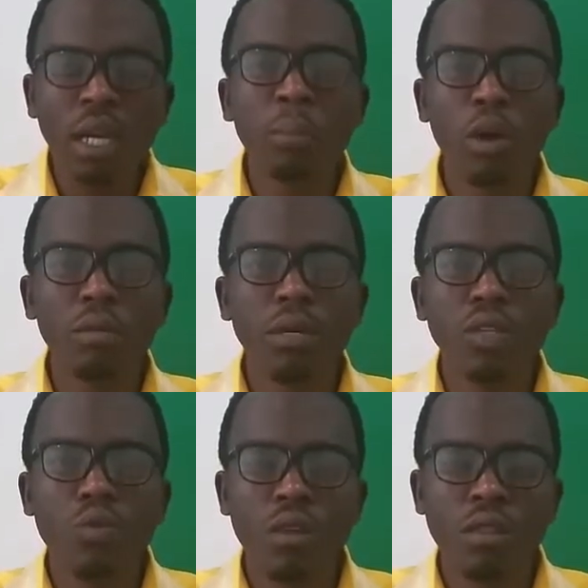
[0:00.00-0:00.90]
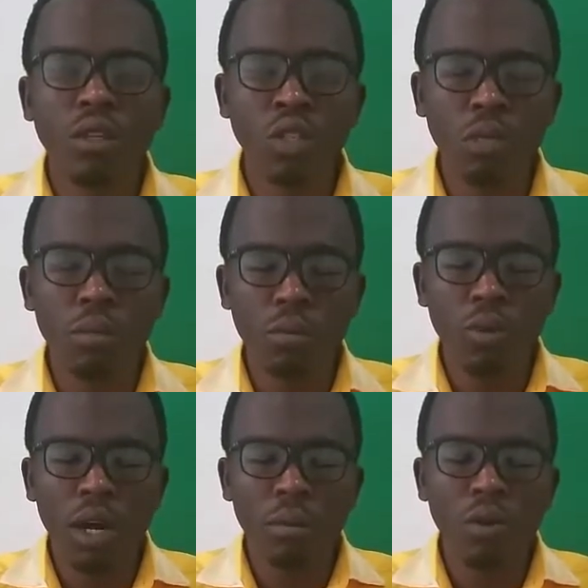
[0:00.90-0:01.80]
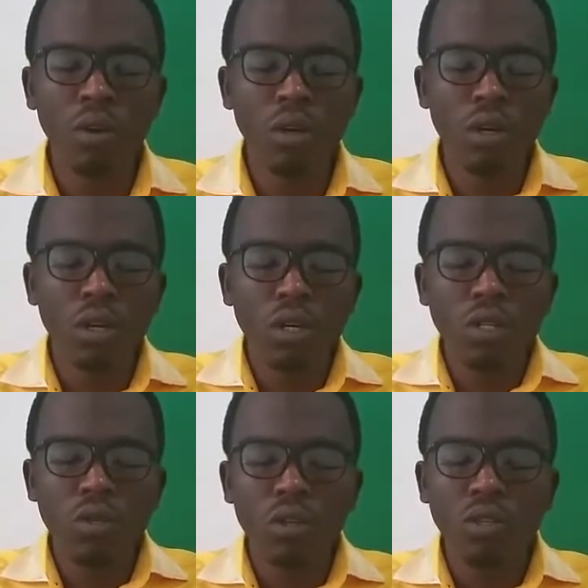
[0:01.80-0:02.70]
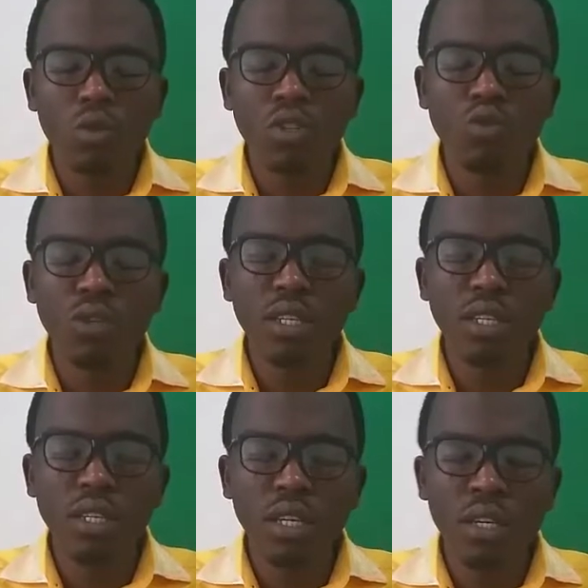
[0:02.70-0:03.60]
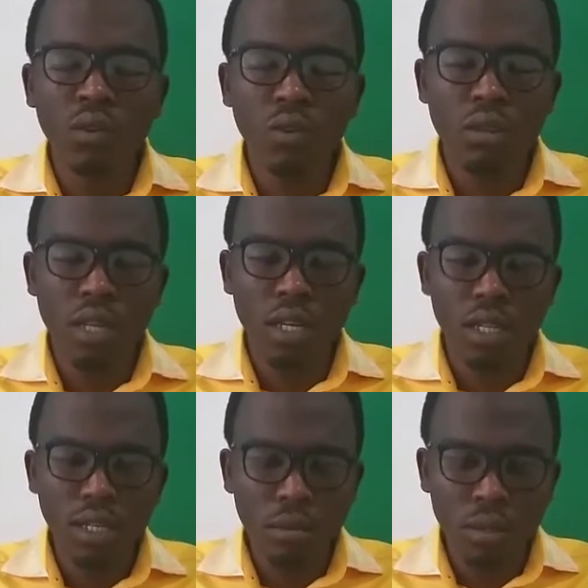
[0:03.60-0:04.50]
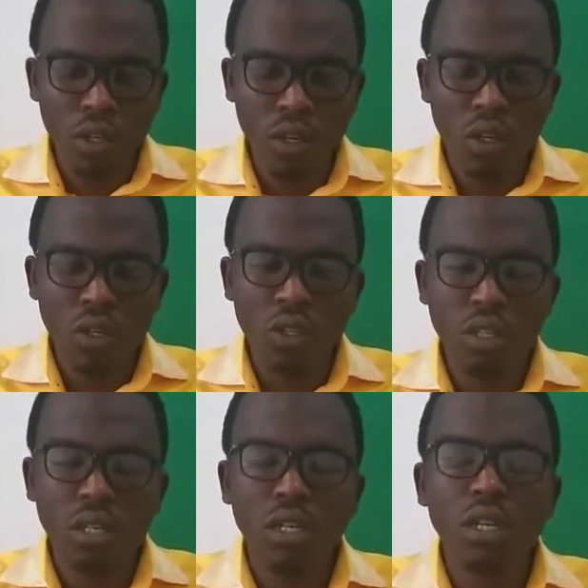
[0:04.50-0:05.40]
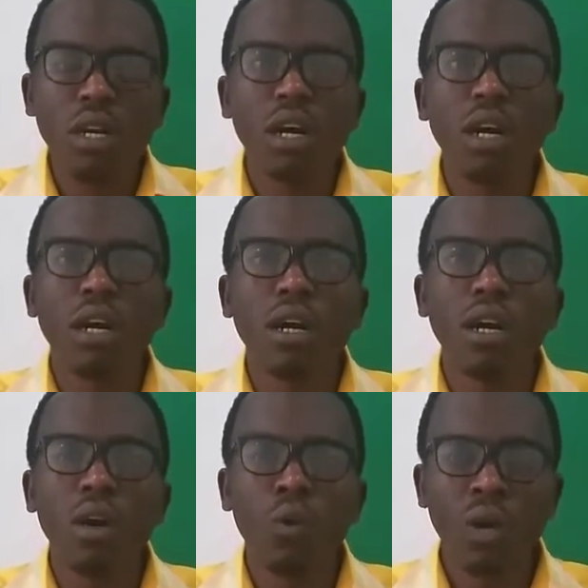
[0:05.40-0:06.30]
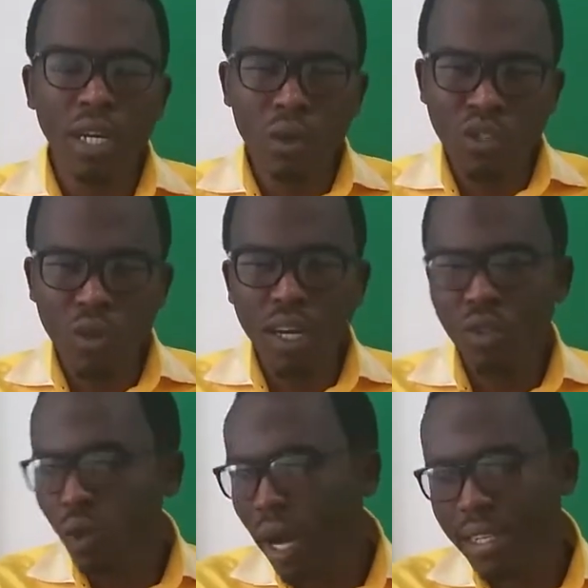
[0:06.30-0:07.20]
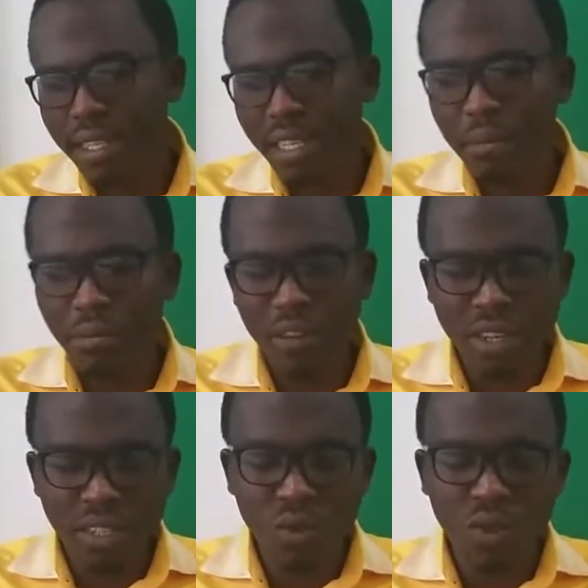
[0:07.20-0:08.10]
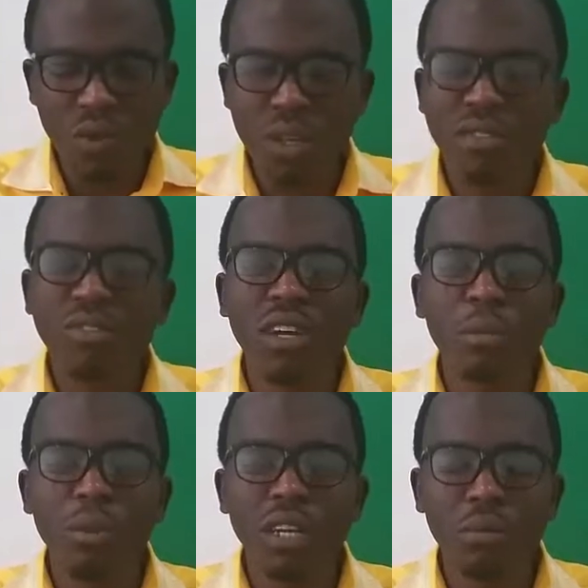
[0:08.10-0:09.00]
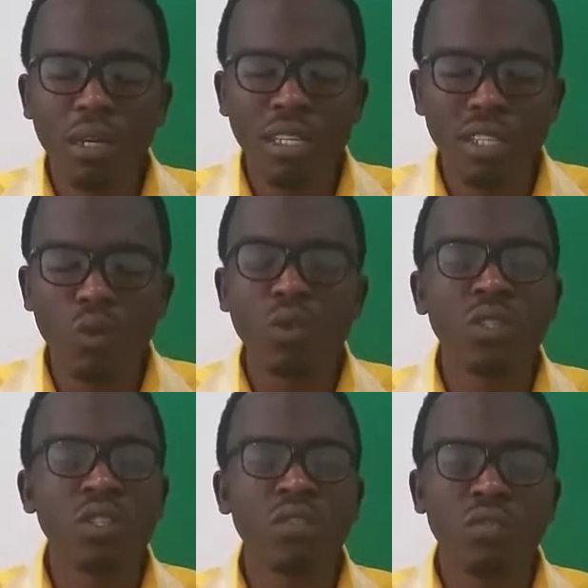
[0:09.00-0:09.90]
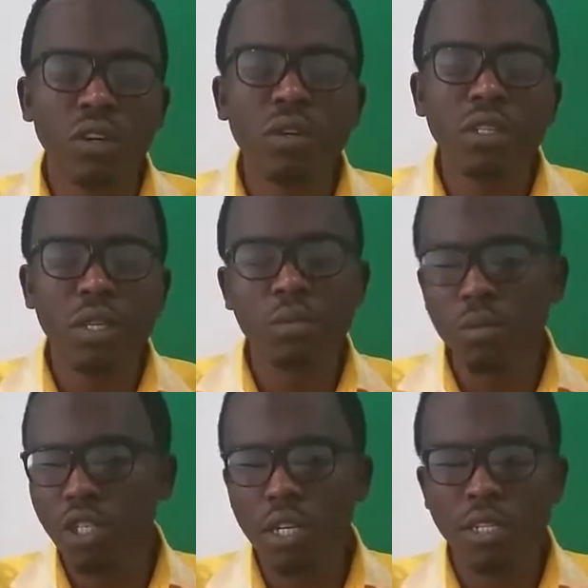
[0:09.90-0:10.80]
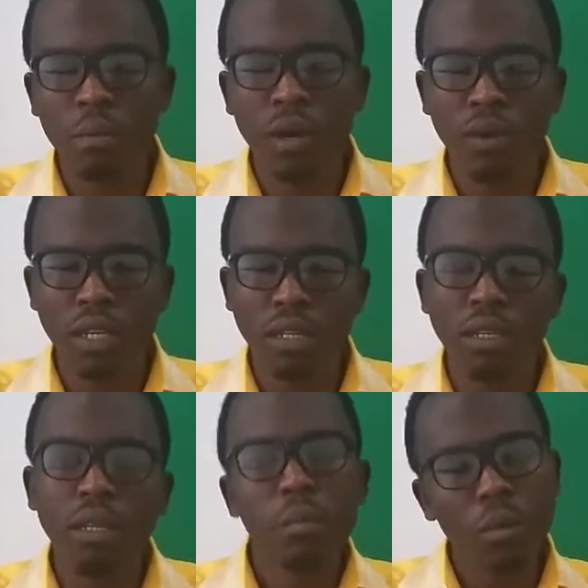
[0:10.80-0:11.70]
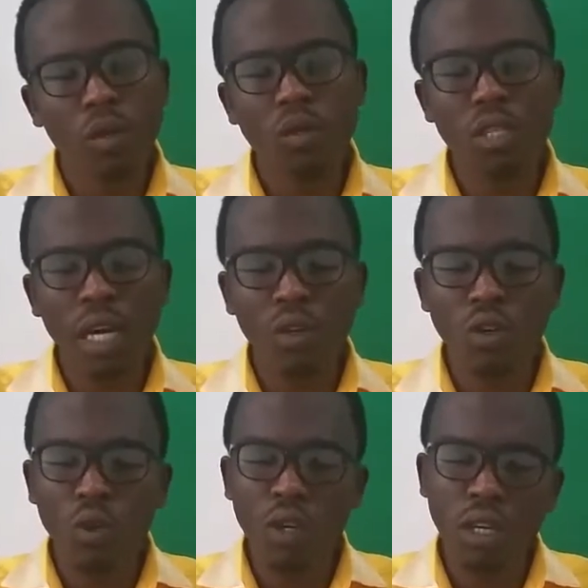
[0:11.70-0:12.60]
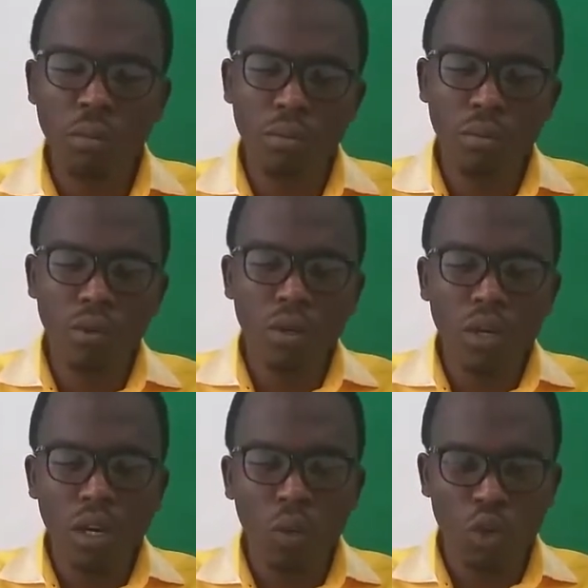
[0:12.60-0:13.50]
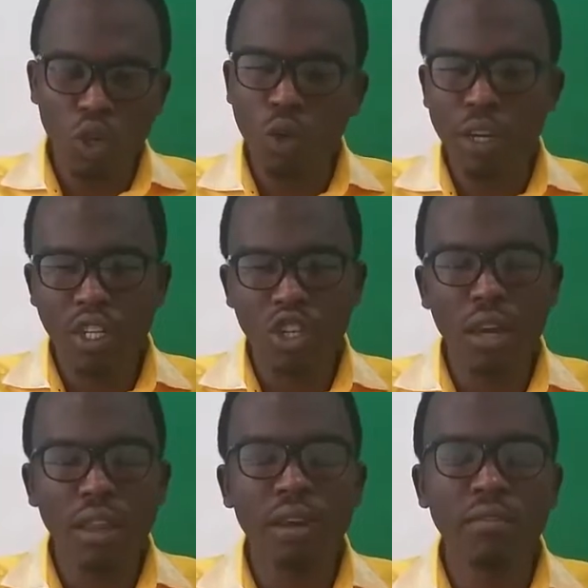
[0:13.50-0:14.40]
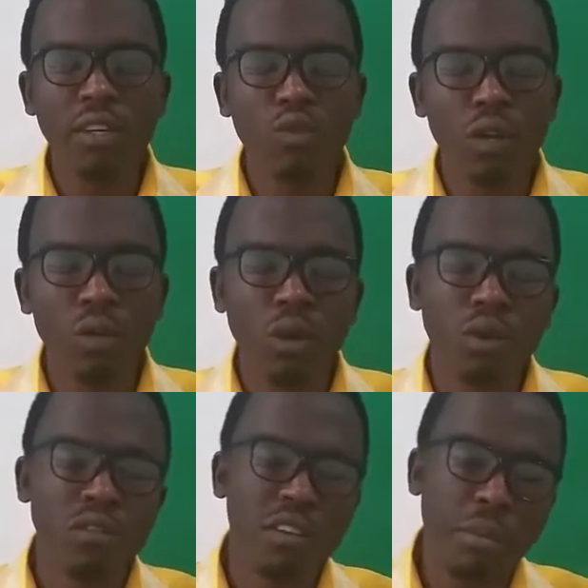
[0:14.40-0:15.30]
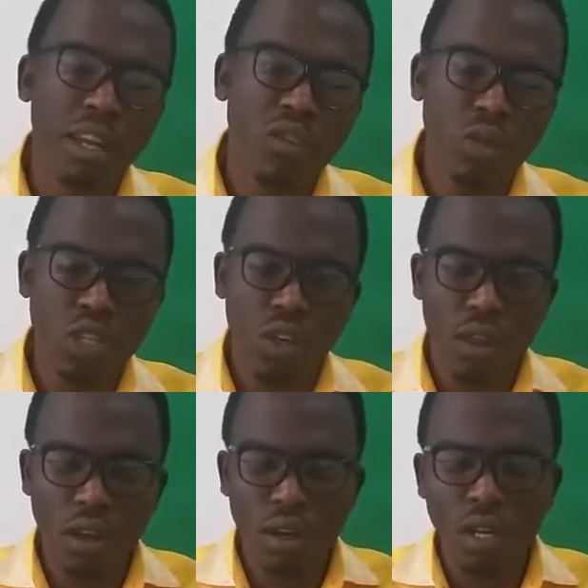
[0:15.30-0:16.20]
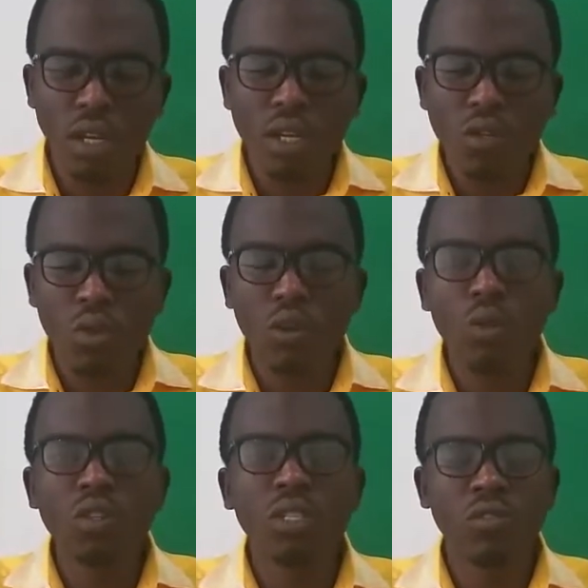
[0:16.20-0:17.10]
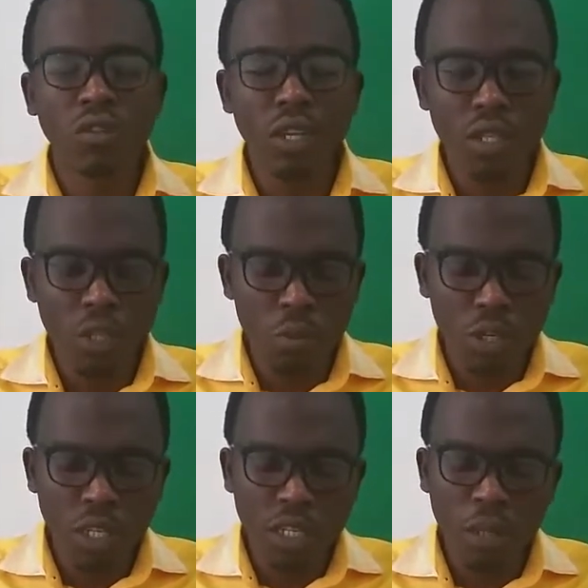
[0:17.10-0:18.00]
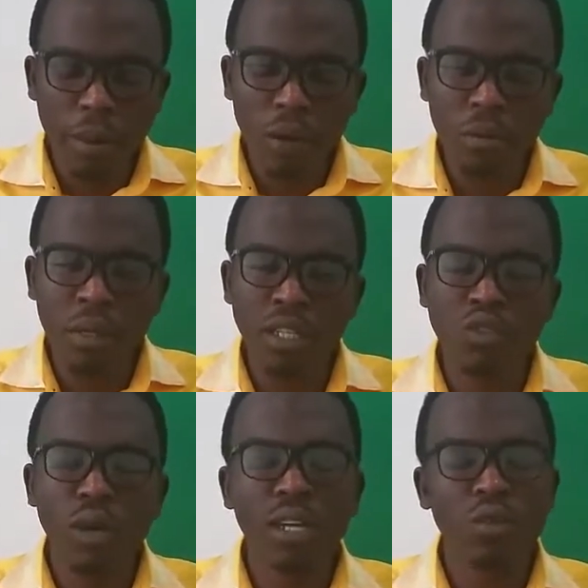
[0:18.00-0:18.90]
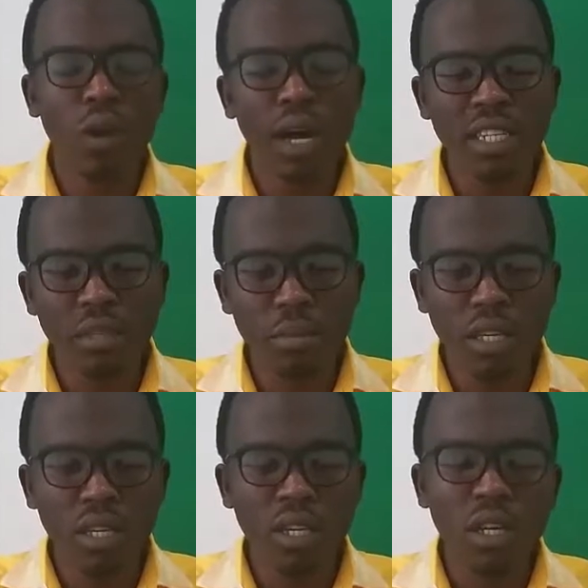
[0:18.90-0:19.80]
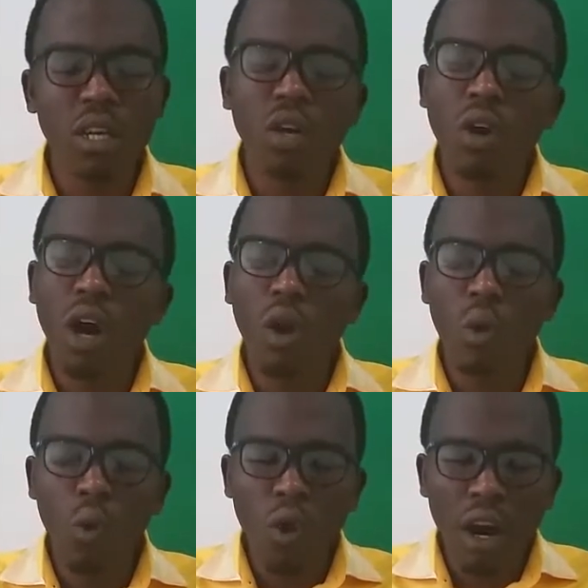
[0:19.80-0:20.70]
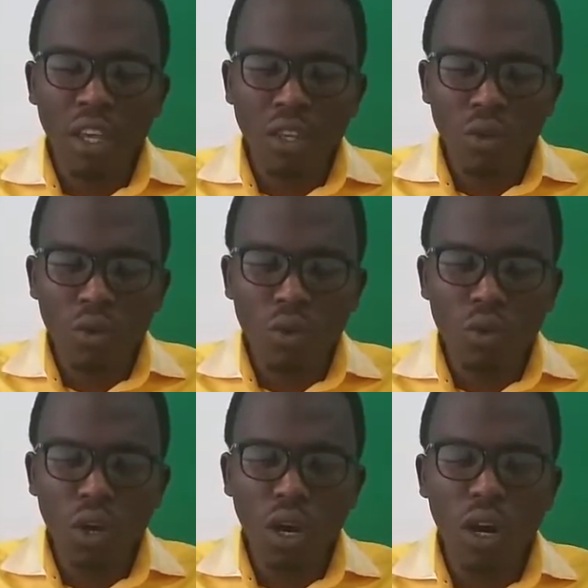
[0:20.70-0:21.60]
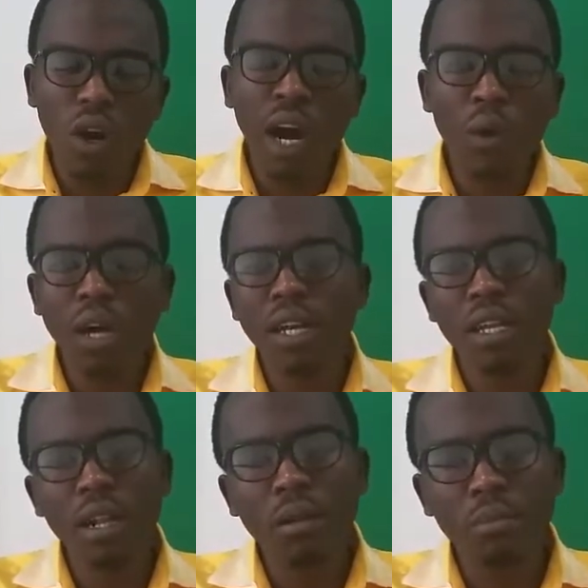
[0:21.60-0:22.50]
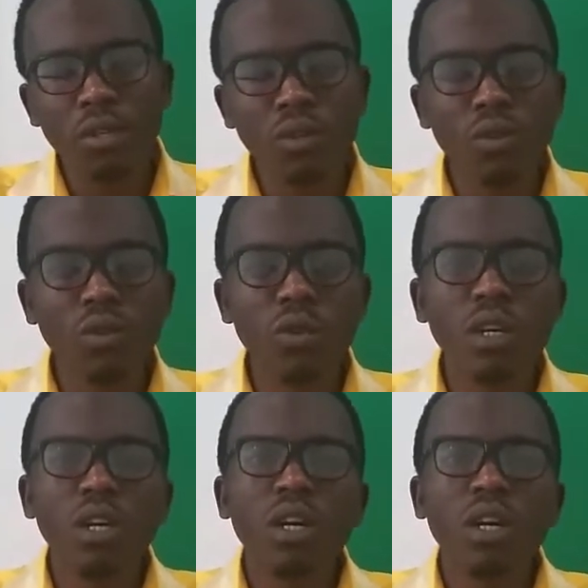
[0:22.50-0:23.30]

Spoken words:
appointment with Jimmy Mugabo, so it was really a good thing, because when I was trying to ask him first to request for an appointment, he was very suspicious about it, because I don't know him, we don't know each other very well, we're not familiar to each other. So he was very suspicious about me, trying to ask me, who are you, how can I help you,